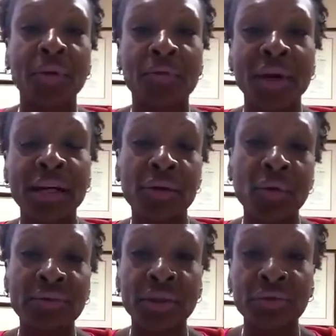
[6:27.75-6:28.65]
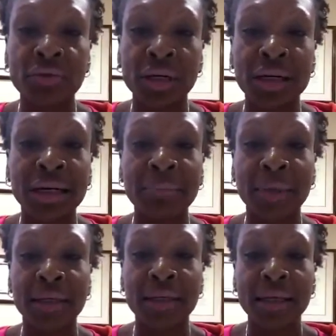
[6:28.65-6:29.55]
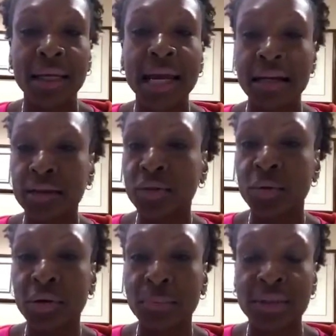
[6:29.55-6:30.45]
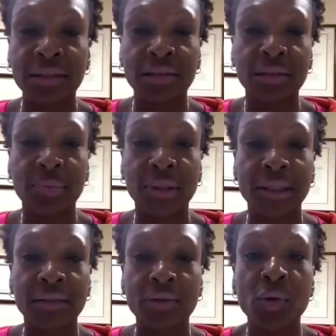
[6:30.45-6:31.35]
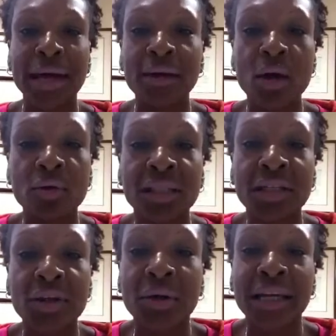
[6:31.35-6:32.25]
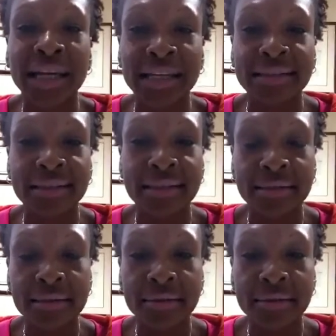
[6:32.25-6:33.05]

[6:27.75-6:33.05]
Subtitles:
right? You have children in common, and there's an order of protection in place. You can't go see your kids.